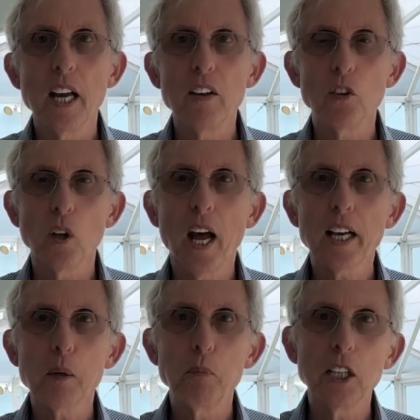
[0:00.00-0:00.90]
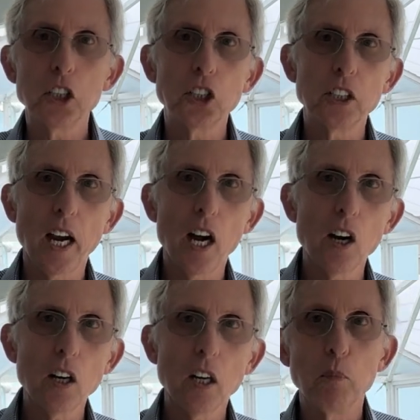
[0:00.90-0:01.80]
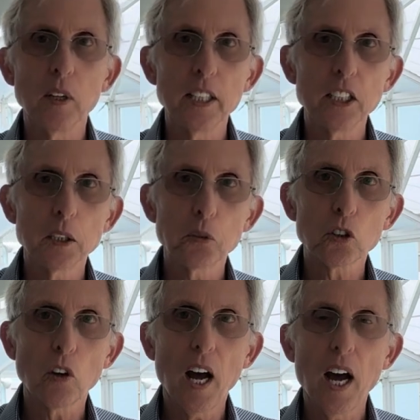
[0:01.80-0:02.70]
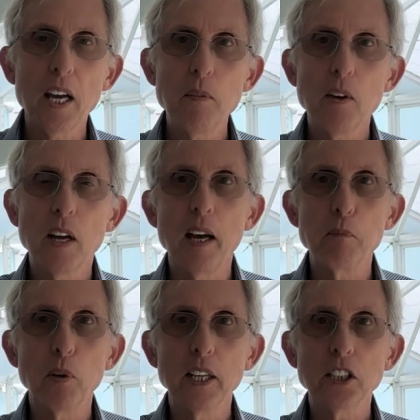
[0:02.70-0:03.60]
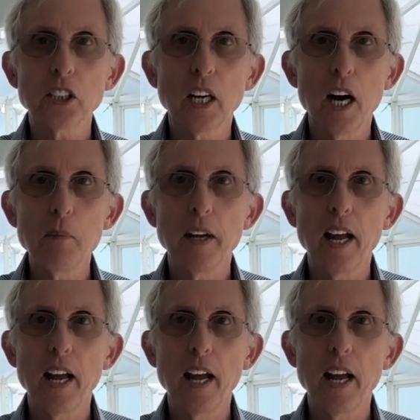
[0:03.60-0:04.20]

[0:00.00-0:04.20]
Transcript: If you like it, please share, please subscribe, and please comment.